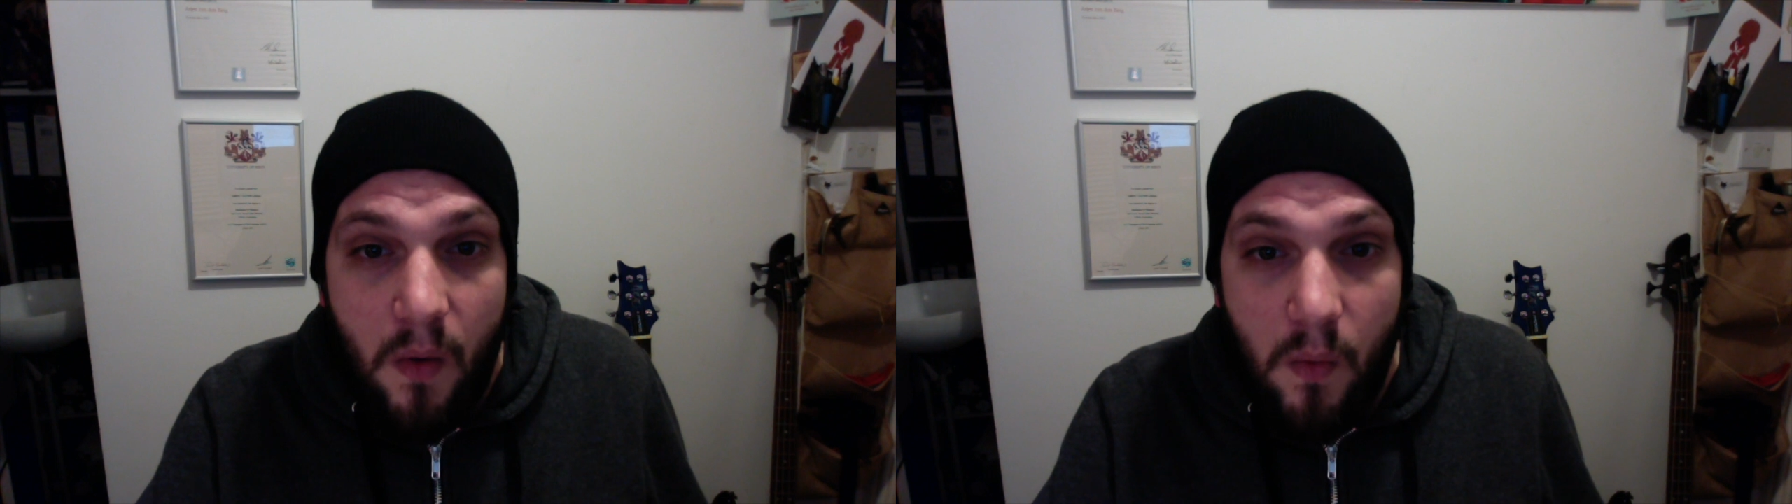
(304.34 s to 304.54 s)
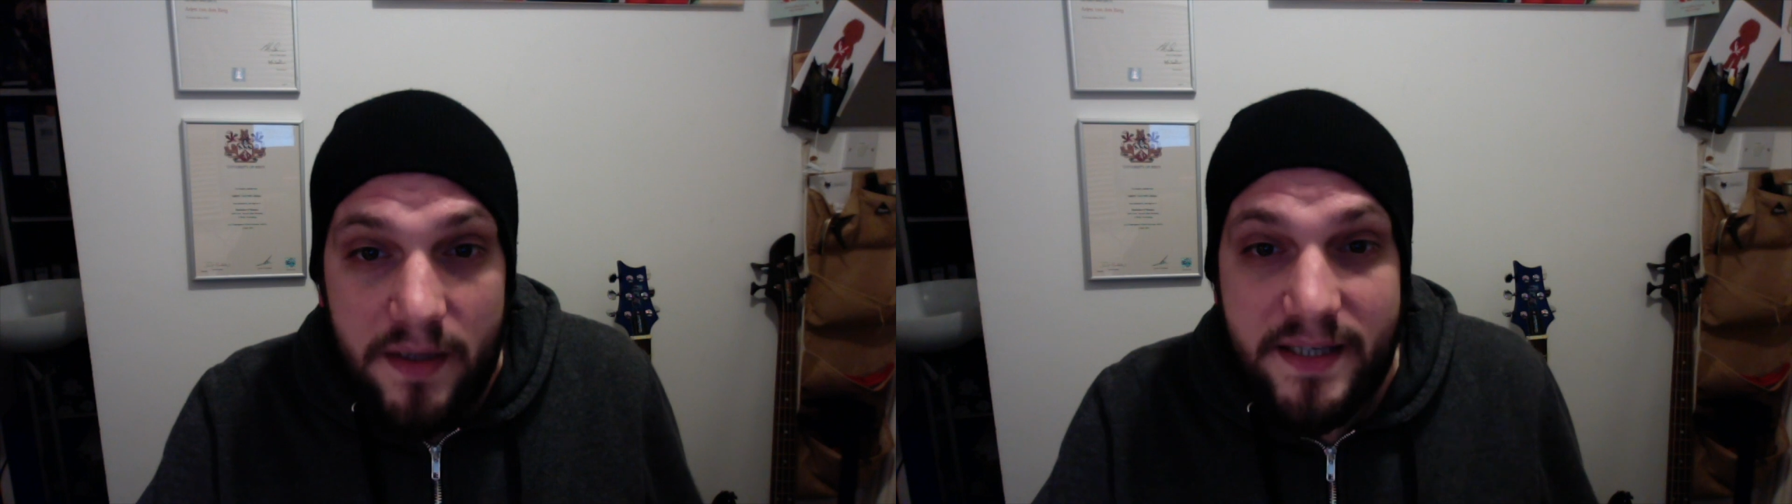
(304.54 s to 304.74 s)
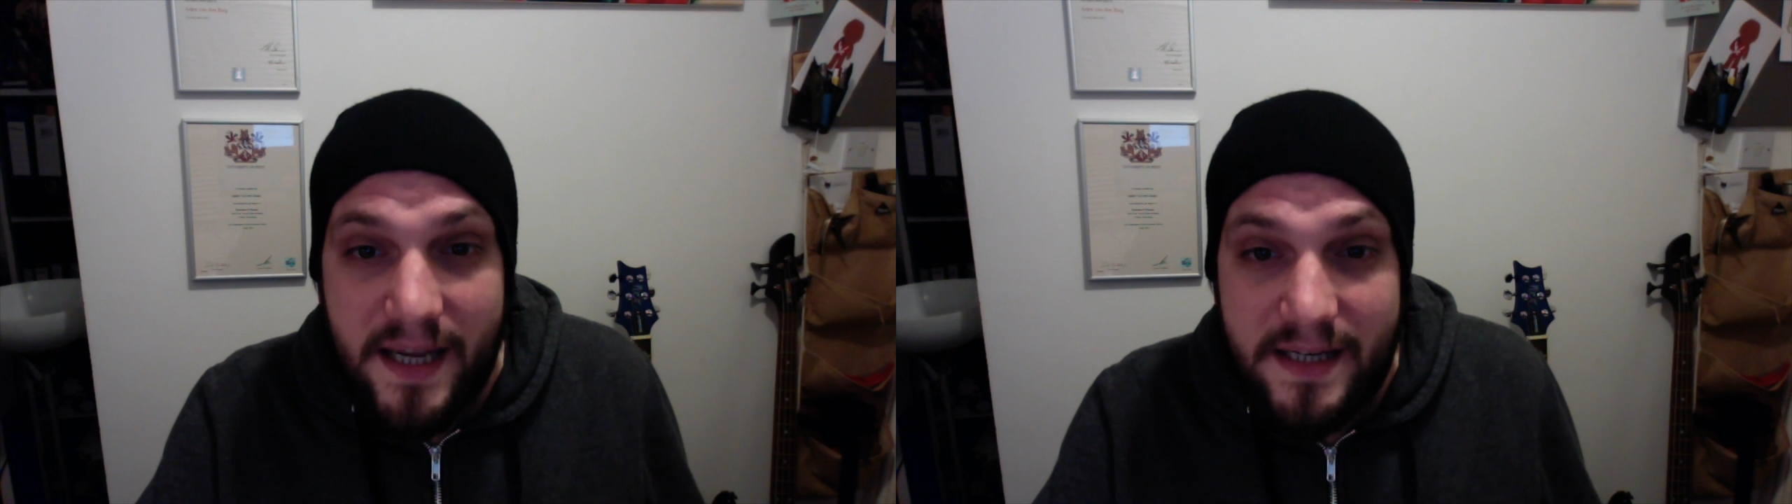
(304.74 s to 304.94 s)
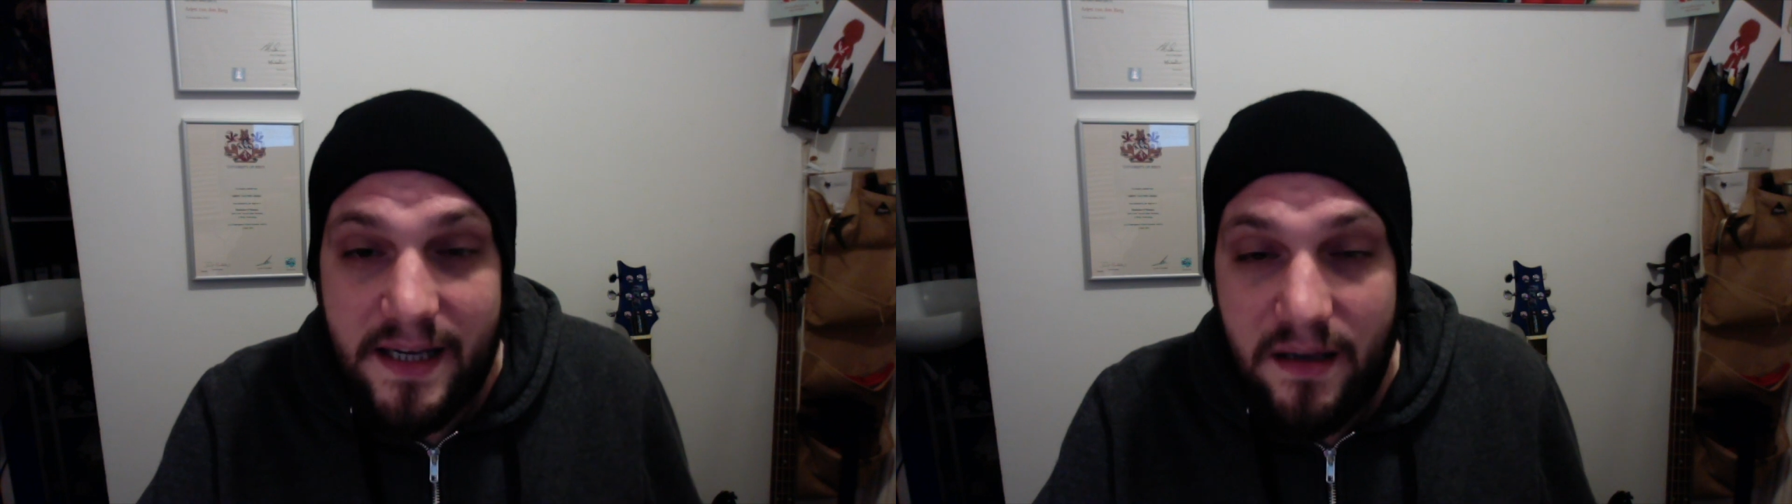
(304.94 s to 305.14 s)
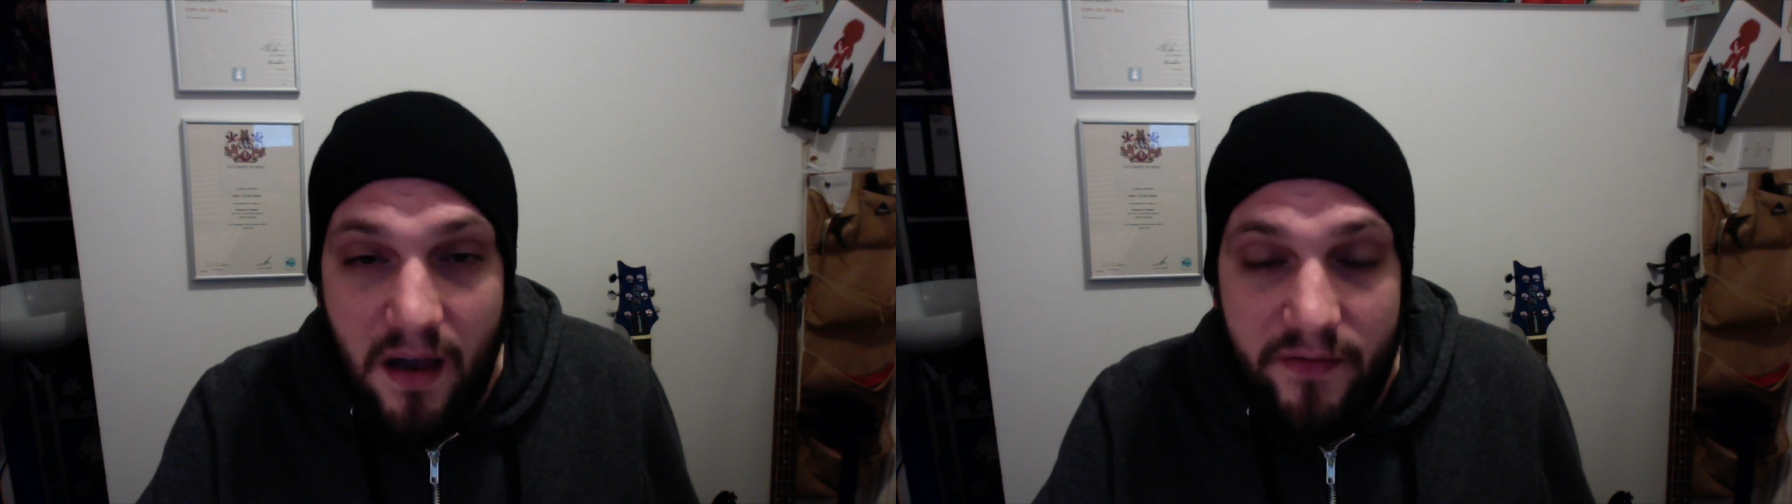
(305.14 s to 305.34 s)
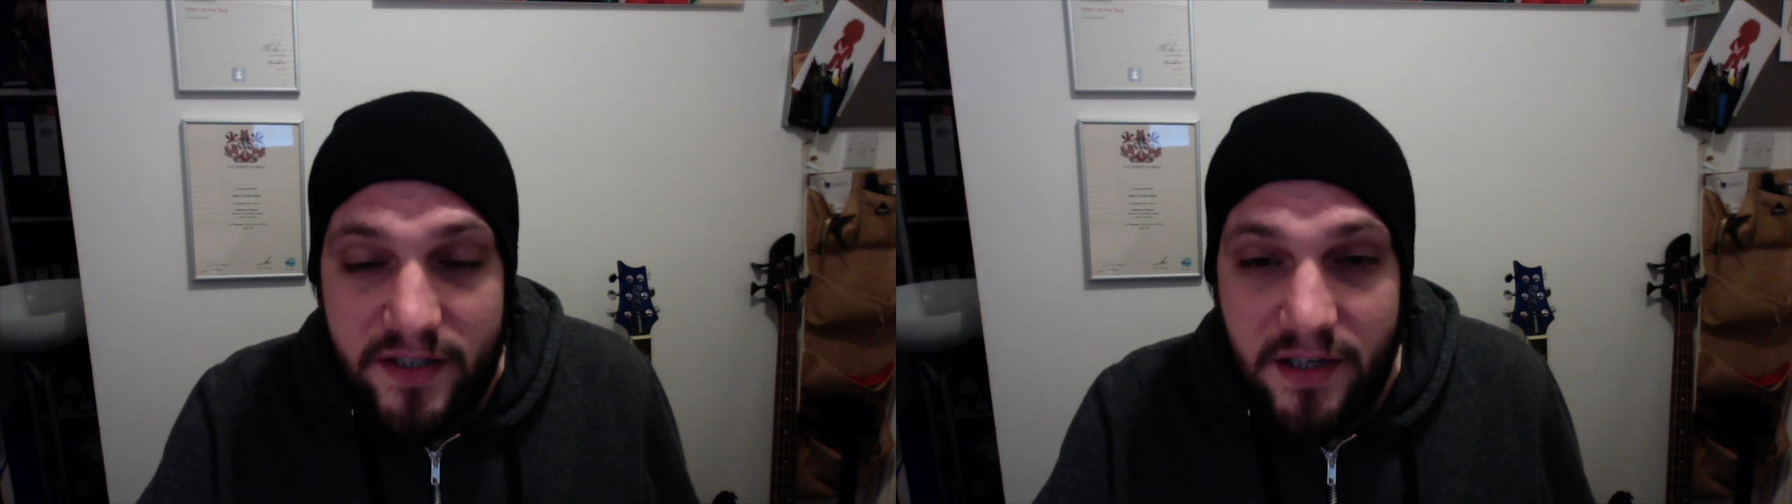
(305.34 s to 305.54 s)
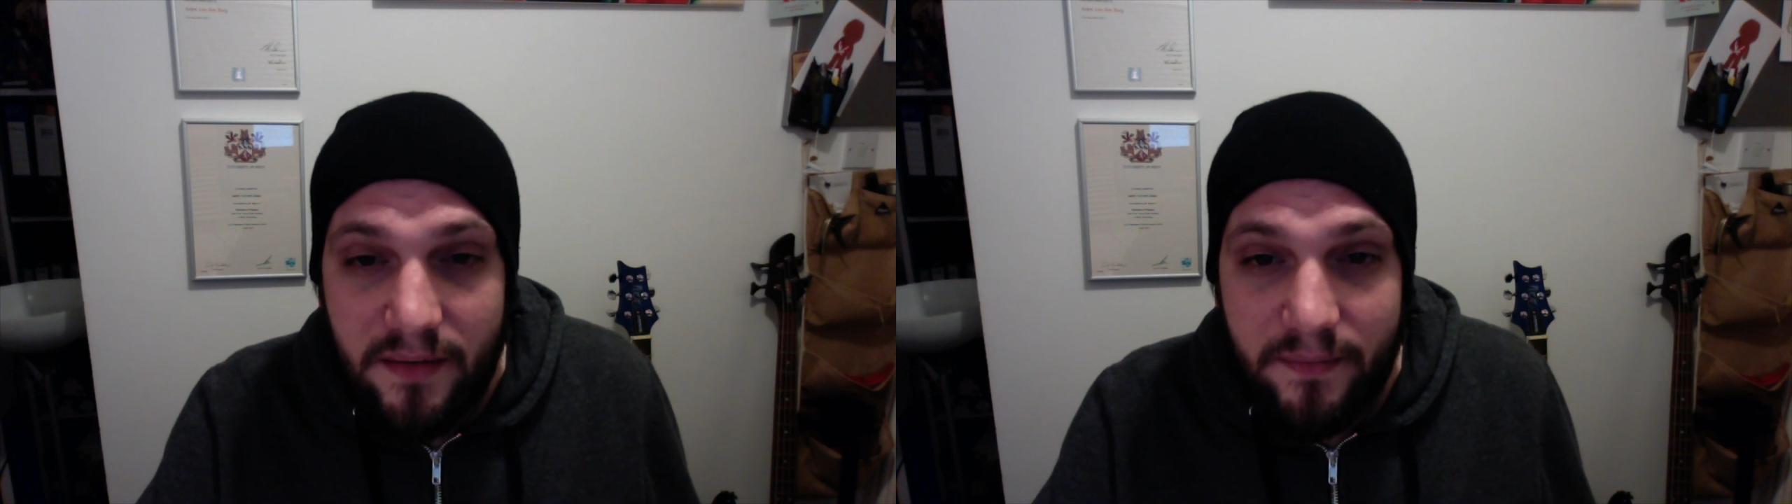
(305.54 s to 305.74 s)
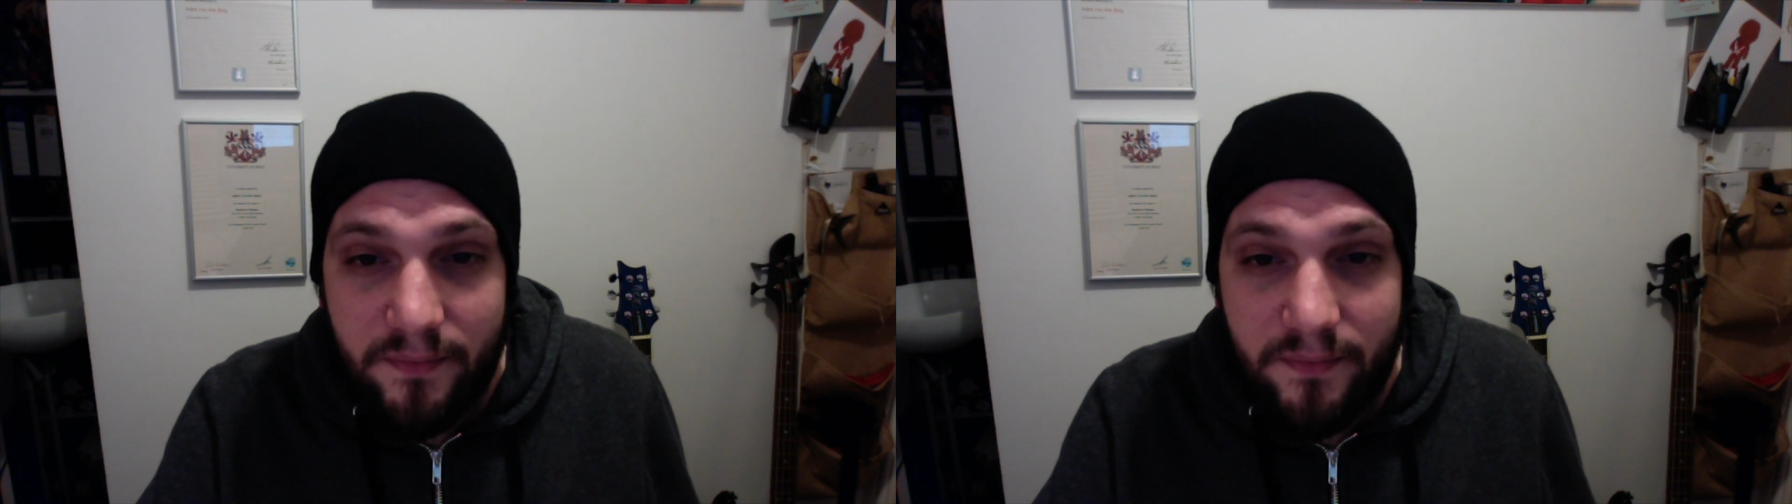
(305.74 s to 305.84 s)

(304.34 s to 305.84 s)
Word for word: once they see curvature.